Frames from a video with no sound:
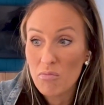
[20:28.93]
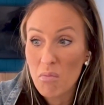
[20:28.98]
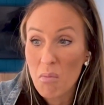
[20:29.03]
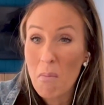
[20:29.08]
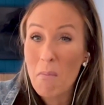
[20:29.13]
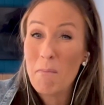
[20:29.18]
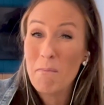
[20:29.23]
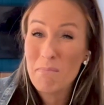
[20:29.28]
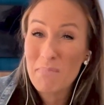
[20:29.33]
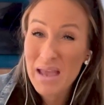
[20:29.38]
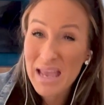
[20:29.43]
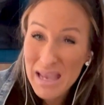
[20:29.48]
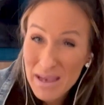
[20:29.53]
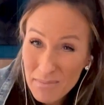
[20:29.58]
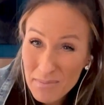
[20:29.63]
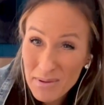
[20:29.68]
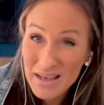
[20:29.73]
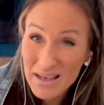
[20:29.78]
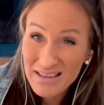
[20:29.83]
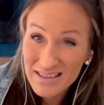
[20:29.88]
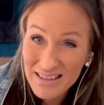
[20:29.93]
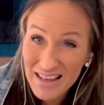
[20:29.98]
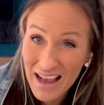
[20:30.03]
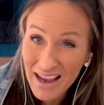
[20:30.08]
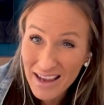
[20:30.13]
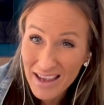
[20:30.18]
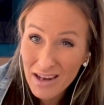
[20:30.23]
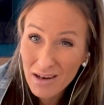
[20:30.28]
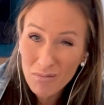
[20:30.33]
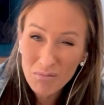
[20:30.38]
Maybe
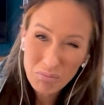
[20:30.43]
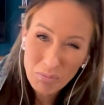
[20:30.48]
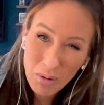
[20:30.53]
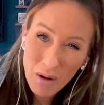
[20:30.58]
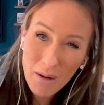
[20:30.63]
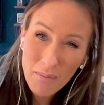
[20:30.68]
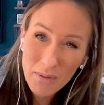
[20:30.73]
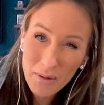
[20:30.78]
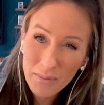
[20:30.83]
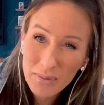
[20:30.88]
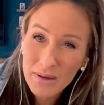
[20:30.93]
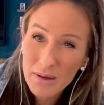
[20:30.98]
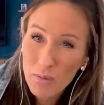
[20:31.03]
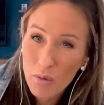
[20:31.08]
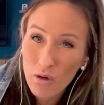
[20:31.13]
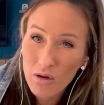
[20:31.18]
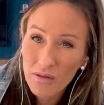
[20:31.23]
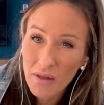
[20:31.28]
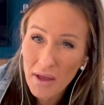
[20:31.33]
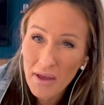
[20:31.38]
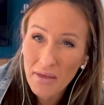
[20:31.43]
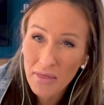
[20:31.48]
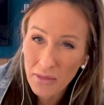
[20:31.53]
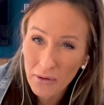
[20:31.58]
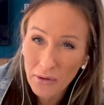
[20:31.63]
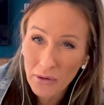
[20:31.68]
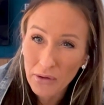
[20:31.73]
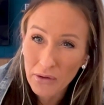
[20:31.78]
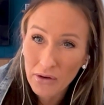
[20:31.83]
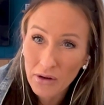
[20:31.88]
second, probably more like
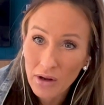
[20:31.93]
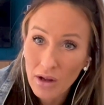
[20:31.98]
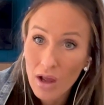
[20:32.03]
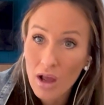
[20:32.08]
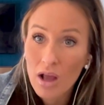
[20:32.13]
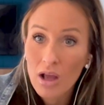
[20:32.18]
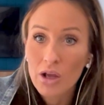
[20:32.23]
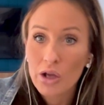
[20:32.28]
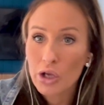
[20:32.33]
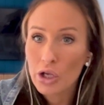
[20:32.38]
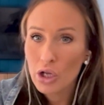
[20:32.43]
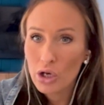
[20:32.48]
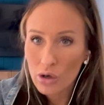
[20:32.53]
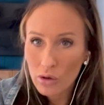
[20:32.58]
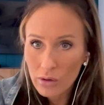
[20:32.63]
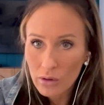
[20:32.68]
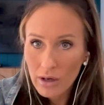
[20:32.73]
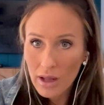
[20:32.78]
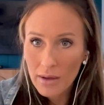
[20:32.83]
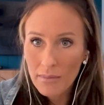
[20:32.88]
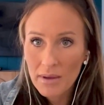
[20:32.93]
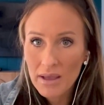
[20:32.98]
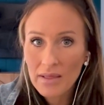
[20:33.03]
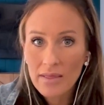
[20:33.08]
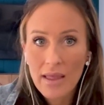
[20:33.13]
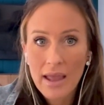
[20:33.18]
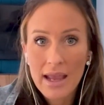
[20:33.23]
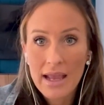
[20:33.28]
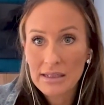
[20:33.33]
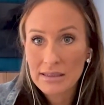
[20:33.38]
third. You know what I mean?
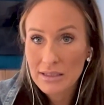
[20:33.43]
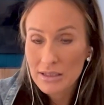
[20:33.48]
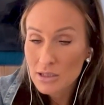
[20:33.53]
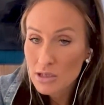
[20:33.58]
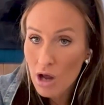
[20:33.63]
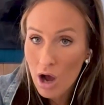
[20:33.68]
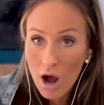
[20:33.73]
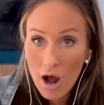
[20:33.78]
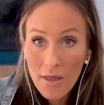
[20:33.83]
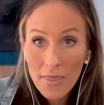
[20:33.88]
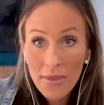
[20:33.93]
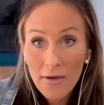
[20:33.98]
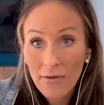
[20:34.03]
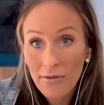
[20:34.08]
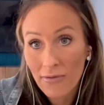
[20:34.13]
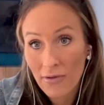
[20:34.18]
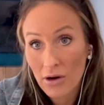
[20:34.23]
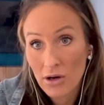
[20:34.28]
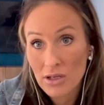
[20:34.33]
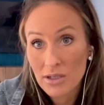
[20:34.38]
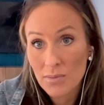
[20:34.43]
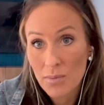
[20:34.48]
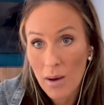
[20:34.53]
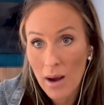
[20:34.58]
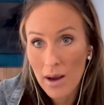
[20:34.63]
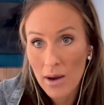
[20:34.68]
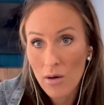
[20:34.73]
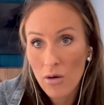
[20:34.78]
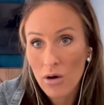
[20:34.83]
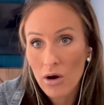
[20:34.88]
Like, it's not the first
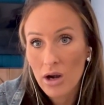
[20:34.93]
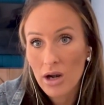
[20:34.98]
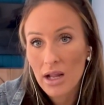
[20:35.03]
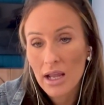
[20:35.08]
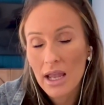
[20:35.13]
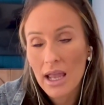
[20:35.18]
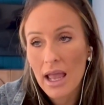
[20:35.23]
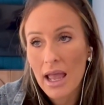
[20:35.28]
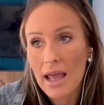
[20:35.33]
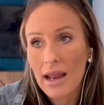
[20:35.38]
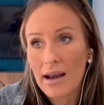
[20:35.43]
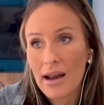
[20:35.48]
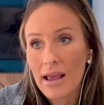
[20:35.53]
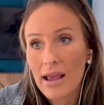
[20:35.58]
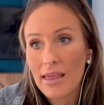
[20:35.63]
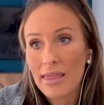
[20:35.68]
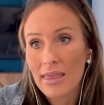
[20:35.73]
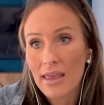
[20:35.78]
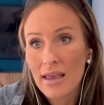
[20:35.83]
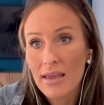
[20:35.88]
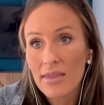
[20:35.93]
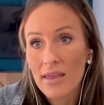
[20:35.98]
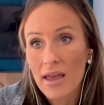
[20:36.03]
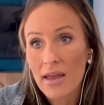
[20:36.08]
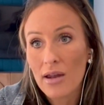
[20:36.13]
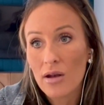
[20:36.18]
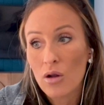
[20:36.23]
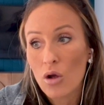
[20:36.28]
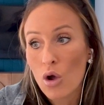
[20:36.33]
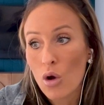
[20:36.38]
priority. And I think
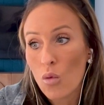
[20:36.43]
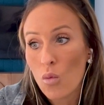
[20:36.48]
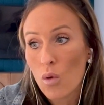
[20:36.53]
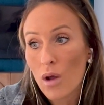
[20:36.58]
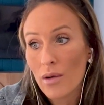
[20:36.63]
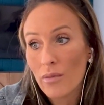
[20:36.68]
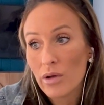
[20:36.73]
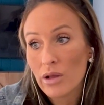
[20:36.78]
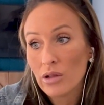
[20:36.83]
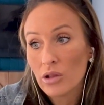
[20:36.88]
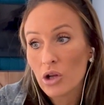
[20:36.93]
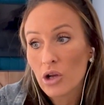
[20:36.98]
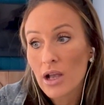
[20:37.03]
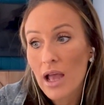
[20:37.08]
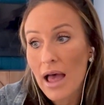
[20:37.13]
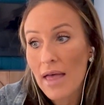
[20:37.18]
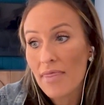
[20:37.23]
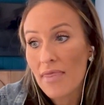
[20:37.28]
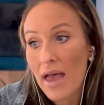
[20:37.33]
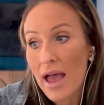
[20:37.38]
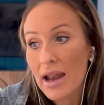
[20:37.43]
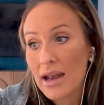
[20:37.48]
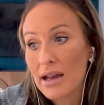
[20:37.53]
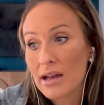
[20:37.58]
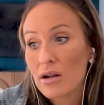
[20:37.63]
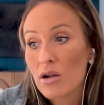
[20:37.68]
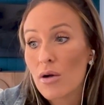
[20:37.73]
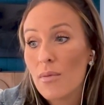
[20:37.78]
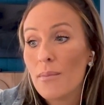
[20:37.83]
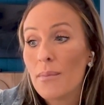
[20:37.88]
that when we look at that
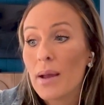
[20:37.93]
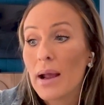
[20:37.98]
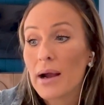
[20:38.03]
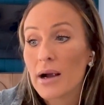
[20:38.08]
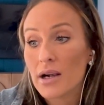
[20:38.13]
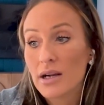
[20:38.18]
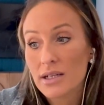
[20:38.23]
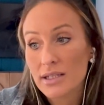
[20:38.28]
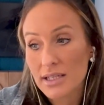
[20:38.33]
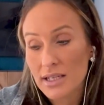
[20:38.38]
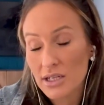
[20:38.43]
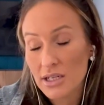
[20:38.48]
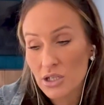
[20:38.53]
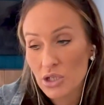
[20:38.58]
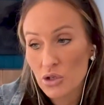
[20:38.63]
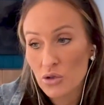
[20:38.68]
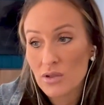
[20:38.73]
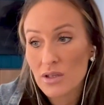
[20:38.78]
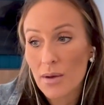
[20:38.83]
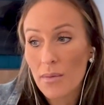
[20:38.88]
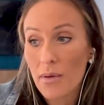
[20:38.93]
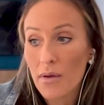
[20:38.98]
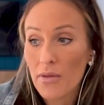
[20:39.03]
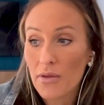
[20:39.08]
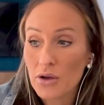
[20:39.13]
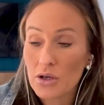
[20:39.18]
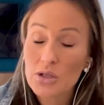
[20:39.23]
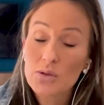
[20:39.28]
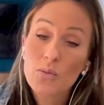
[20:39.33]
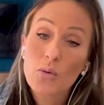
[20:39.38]
in comparison to some
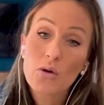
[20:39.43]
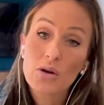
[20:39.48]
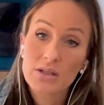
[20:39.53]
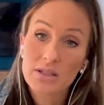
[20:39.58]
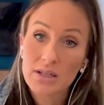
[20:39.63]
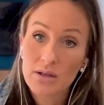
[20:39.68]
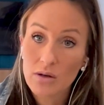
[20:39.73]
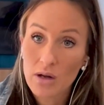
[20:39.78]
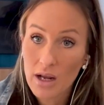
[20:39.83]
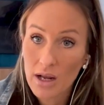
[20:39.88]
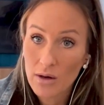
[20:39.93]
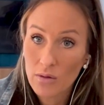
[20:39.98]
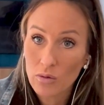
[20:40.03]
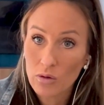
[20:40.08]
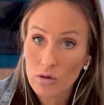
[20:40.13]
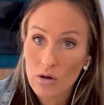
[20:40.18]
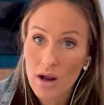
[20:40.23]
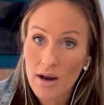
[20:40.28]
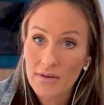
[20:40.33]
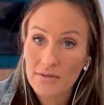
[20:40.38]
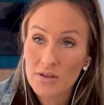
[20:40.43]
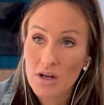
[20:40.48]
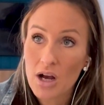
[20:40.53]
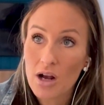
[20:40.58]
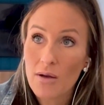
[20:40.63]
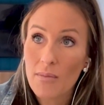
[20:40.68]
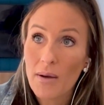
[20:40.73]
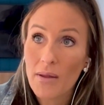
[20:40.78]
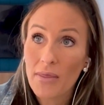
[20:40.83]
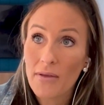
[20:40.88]
other sports, and we'll kind of
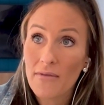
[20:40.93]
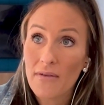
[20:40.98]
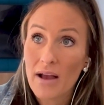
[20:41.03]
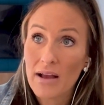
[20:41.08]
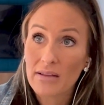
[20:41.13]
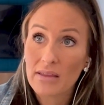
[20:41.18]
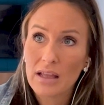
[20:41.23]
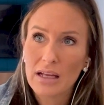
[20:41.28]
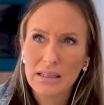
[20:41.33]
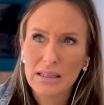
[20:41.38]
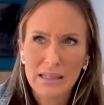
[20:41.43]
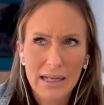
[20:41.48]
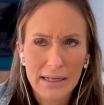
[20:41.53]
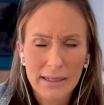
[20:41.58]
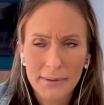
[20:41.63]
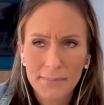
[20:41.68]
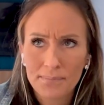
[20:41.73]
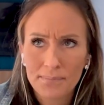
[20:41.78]
talk about the fact that, like,